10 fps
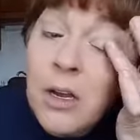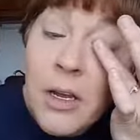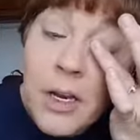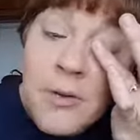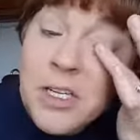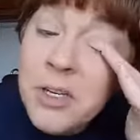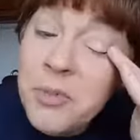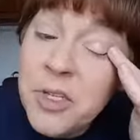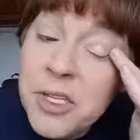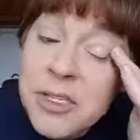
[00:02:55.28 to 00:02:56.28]
And I'm just going to
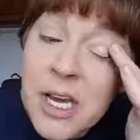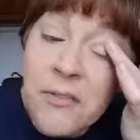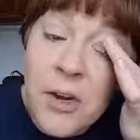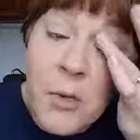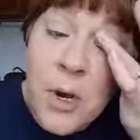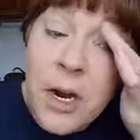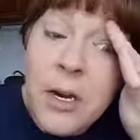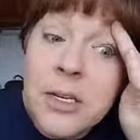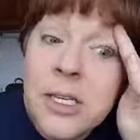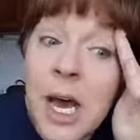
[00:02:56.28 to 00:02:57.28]
put this everywhere
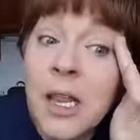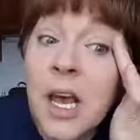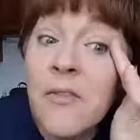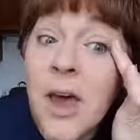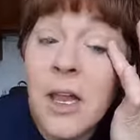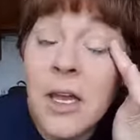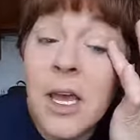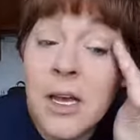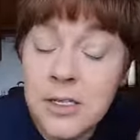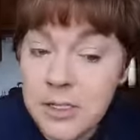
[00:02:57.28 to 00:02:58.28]
because I love
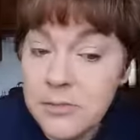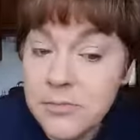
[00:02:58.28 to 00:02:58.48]
Elegant.